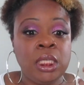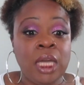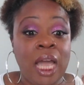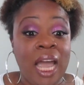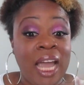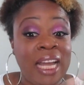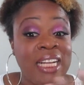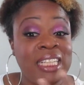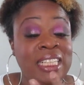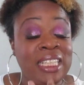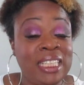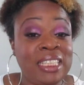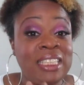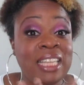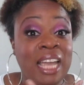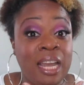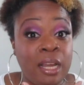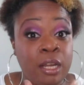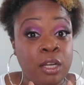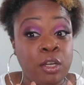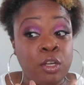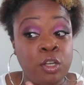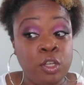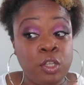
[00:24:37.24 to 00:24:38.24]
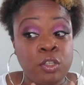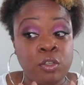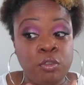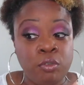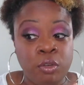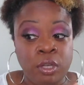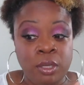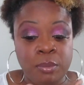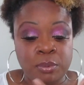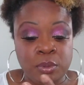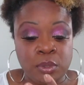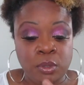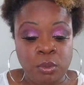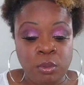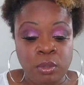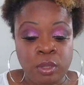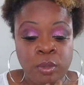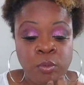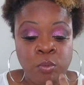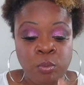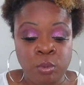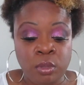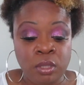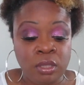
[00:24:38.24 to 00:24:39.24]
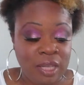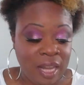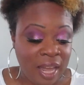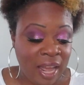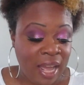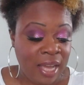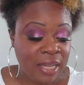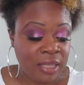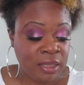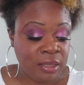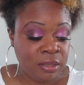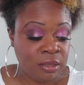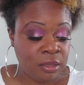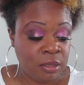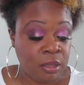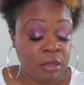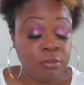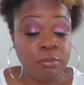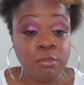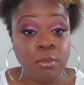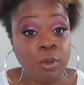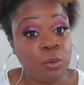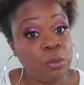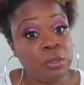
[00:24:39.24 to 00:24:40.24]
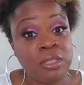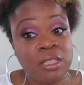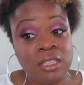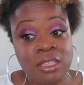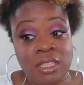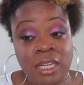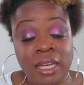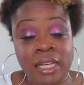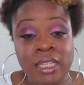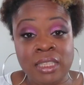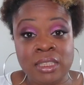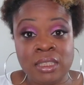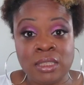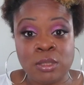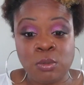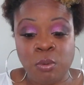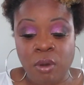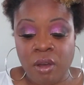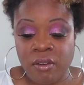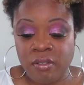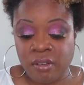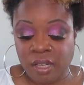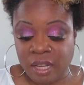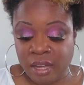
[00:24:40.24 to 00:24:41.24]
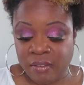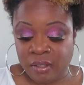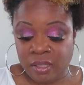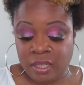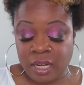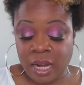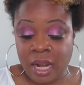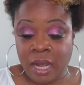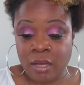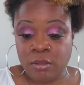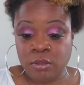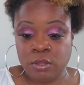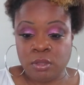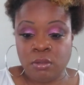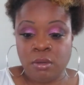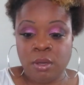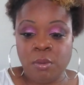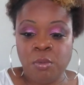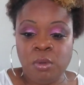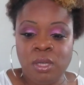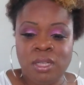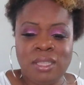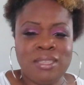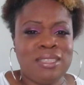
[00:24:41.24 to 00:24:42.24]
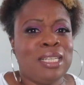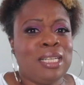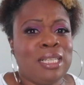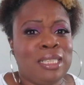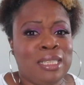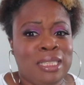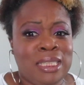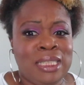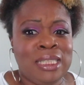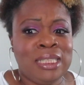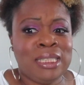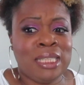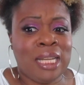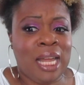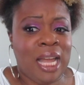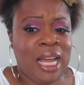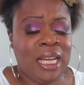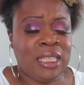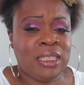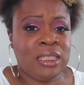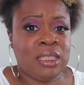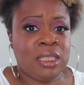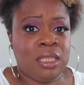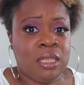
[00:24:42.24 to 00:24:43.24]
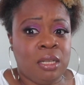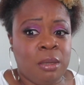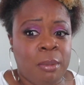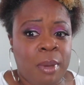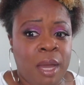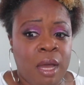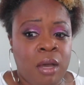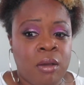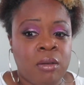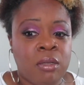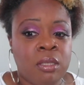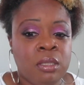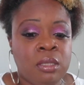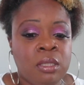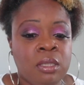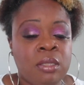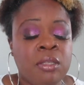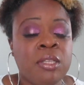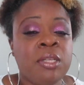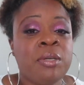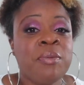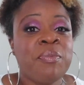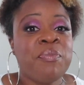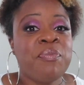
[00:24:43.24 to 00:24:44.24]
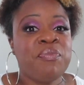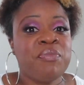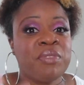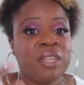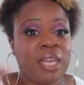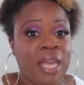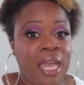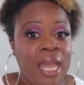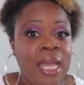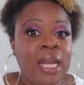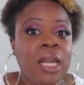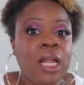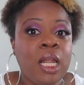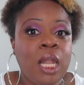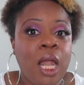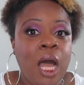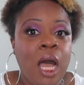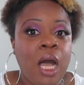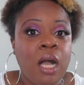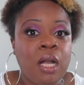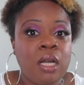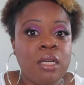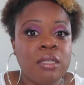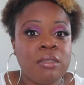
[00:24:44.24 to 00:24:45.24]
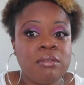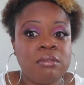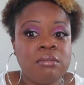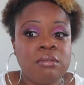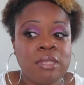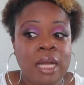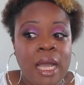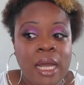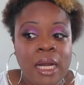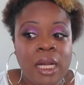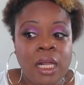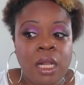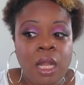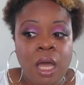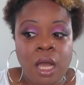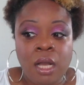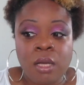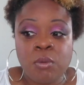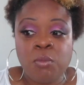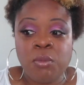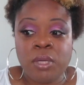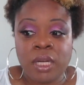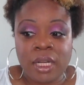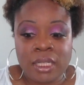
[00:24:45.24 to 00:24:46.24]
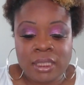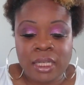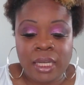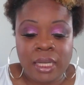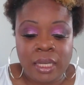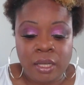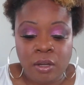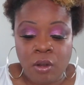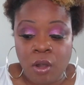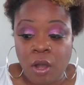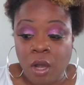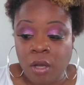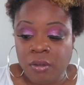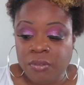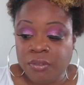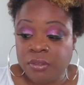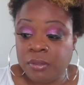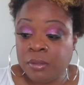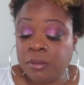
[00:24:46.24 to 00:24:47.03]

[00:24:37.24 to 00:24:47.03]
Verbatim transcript: I need that good grip so it will last most of the day. It's twelve eleven now, so I want it to at least last till about eight o'clock. nine o'clock when I take it off.